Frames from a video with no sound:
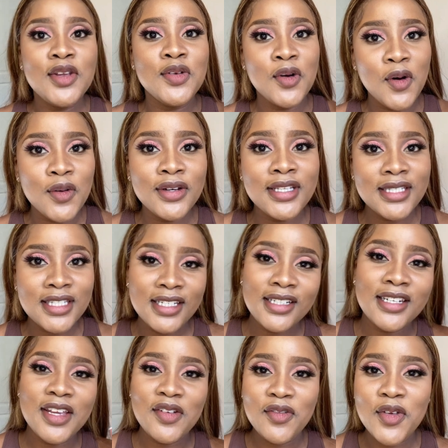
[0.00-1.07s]
You'll only see
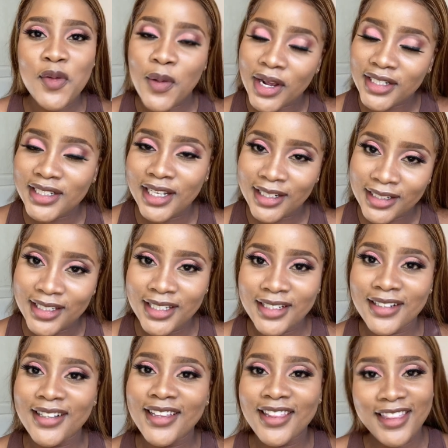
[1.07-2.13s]
it if you watch
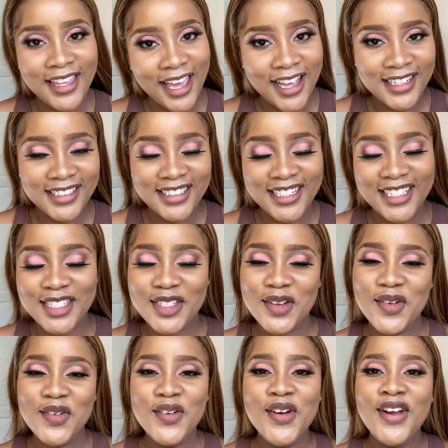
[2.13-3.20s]
until the end.
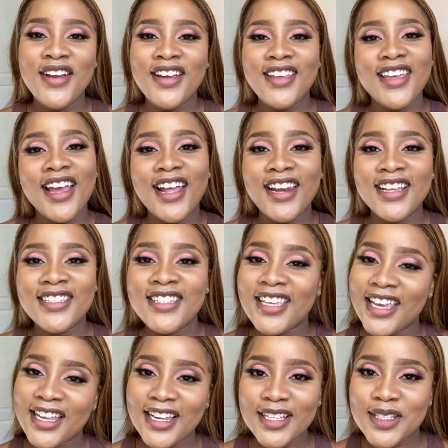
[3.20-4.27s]
So yeah, let's
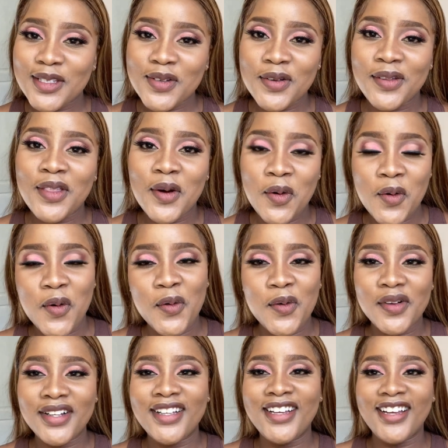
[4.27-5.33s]
get into the
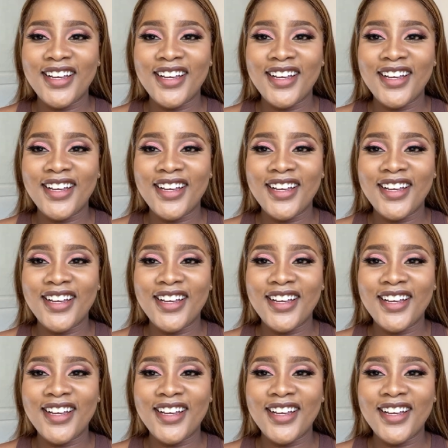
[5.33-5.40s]
haul.